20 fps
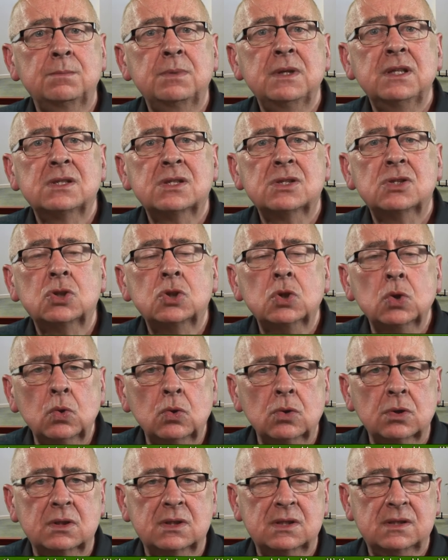be
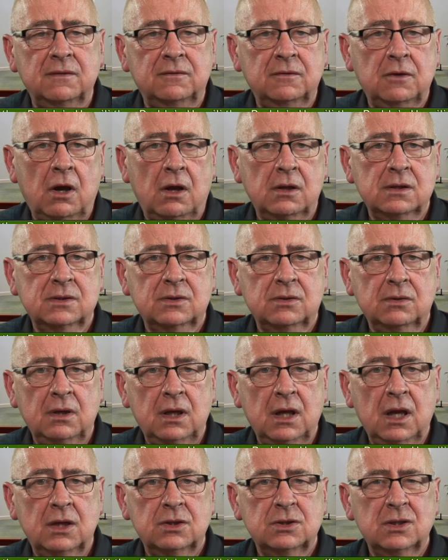stewards of God's
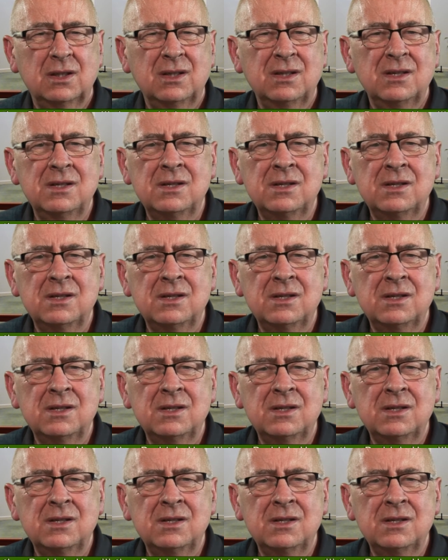creation,